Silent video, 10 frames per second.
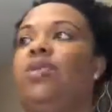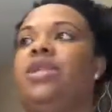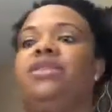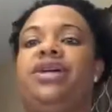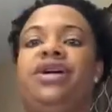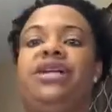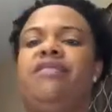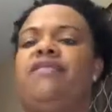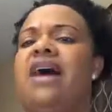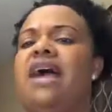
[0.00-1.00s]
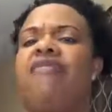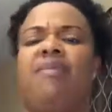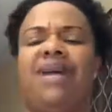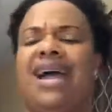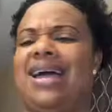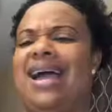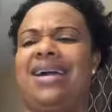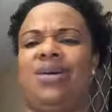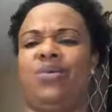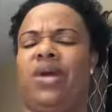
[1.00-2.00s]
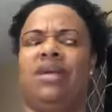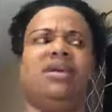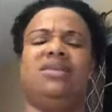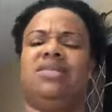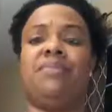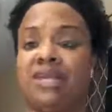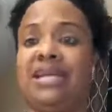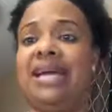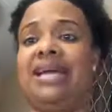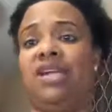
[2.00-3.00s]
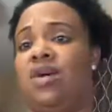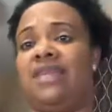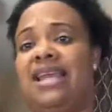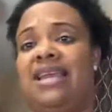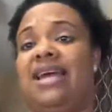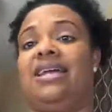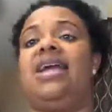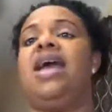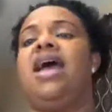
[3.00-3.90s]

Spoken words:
135 for my height and weight, something like along that line.